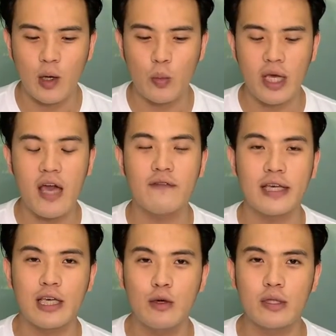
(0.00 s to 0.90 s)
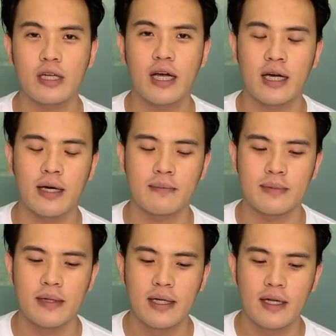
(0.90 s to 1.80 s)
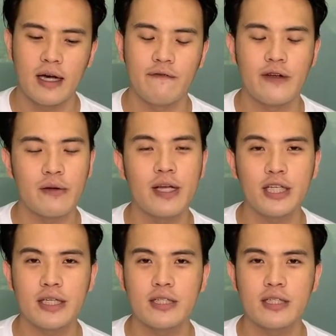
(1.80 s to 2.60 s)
We have a huge variations,